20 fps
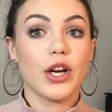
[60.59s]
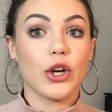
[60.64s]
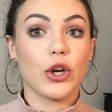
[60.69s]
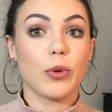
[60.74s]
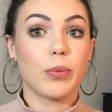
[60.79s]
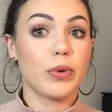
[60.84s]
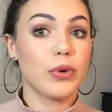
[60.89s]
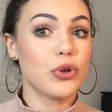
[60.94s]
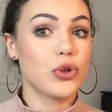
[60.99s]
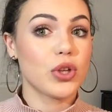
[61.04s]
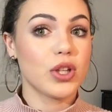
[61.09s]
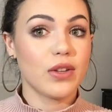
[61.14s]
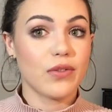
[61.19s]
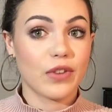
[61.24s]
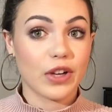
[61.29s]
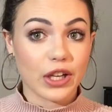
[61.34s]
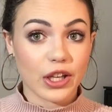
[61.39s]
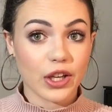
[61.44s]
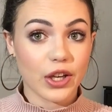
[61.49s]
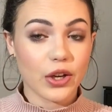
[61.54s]
I hope you enjoy the
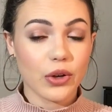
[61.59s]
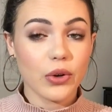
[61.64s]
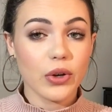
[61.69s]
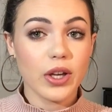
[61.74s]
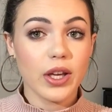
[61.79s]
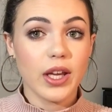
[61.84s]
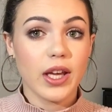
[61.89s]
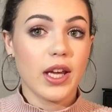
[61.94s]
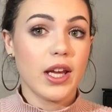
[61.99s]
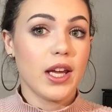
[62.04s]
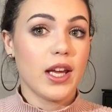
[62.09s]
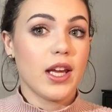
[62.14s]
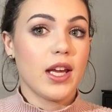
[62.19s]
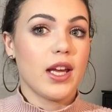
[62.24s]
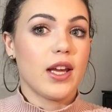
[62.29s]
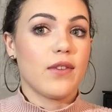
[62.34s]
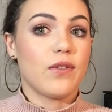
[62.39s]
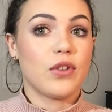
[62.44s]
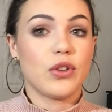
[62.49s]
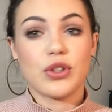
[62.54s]
video.
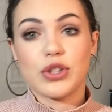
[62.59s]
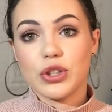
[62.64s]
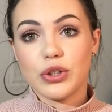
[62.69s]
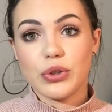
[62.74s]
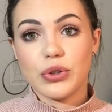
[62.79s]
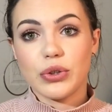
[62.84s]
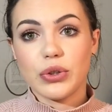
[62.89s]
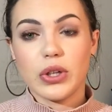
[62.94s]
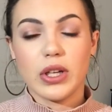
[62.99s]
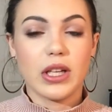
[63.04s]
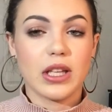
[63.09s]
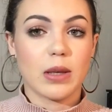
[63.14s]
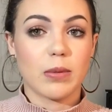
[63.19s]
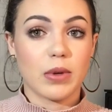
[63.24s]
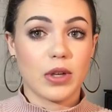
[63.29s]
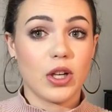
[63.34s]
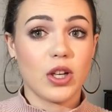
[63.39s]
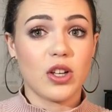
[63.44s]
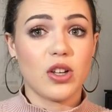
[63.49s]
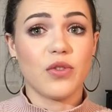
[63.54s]
If you do, let
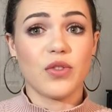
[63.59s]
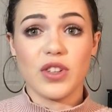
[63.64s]
me know.